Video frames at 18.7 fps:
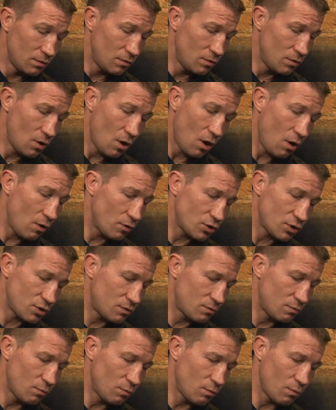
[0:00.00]
No, I
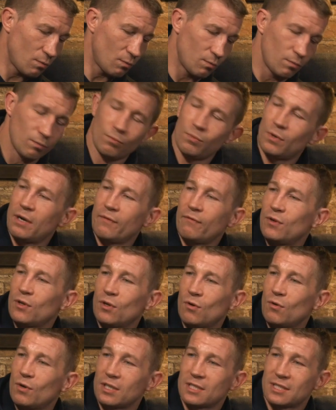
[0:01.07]
just. Whenever you
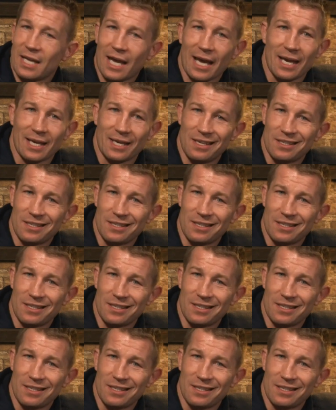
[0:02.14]
go on a stag,